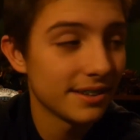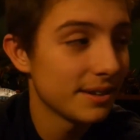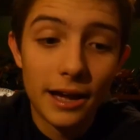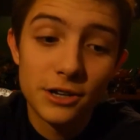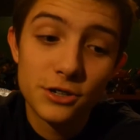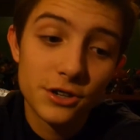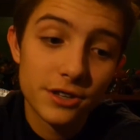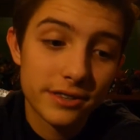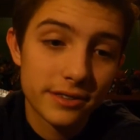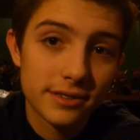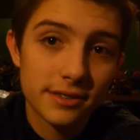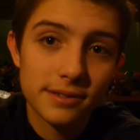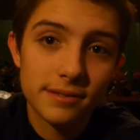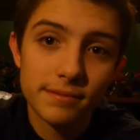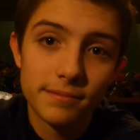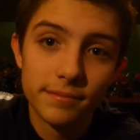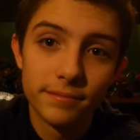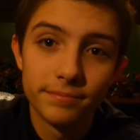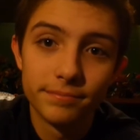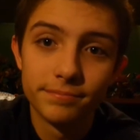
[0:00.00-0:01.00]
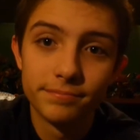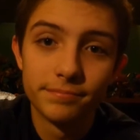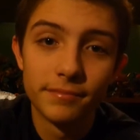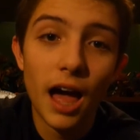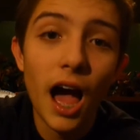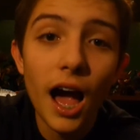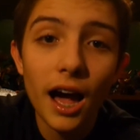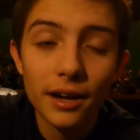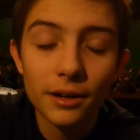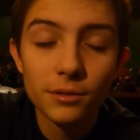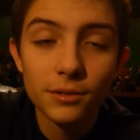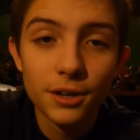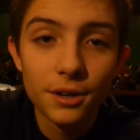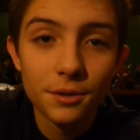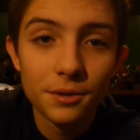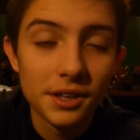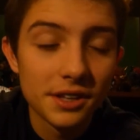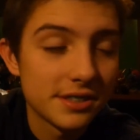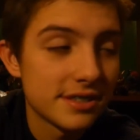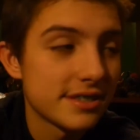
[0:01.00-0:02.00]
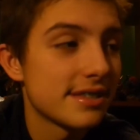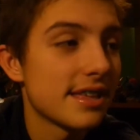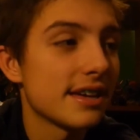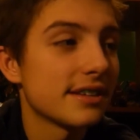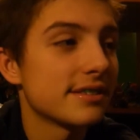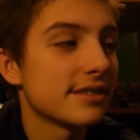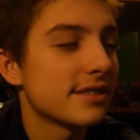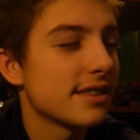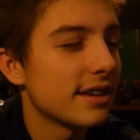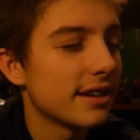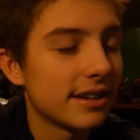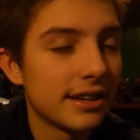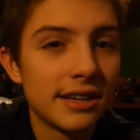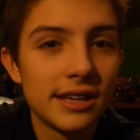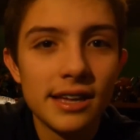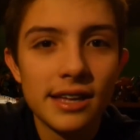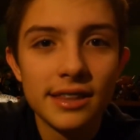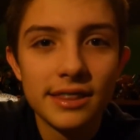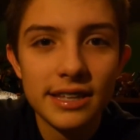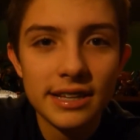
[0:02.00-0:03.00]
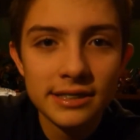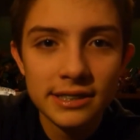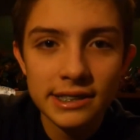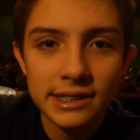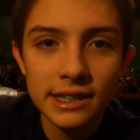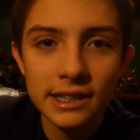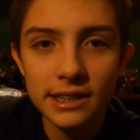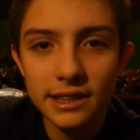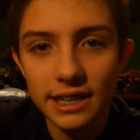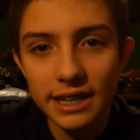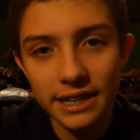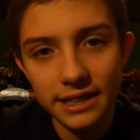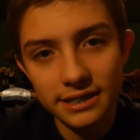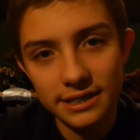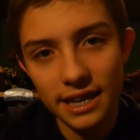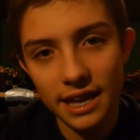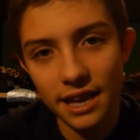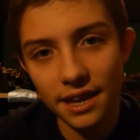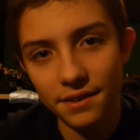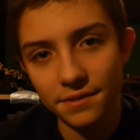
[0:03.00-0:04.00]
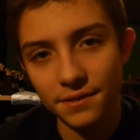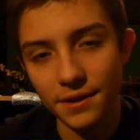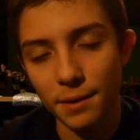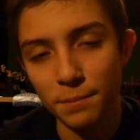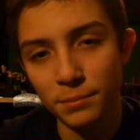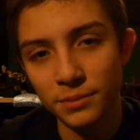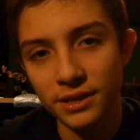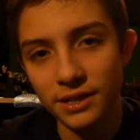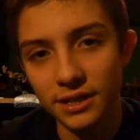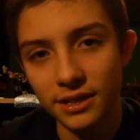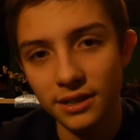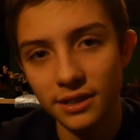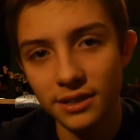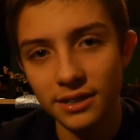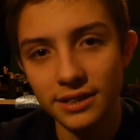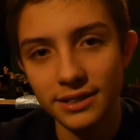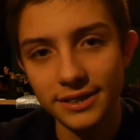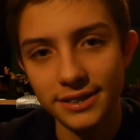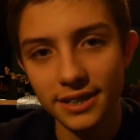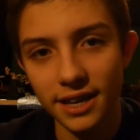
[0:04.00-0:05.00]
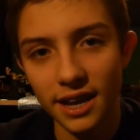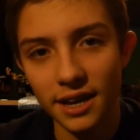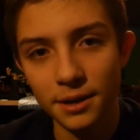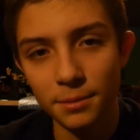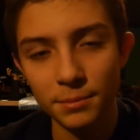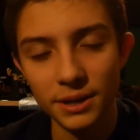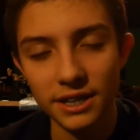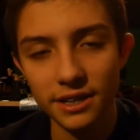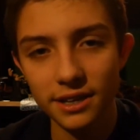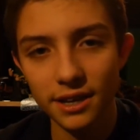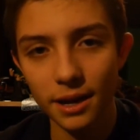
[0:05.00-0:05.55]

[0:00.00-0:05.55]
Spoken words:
I don't know, that's the glass half empty side of me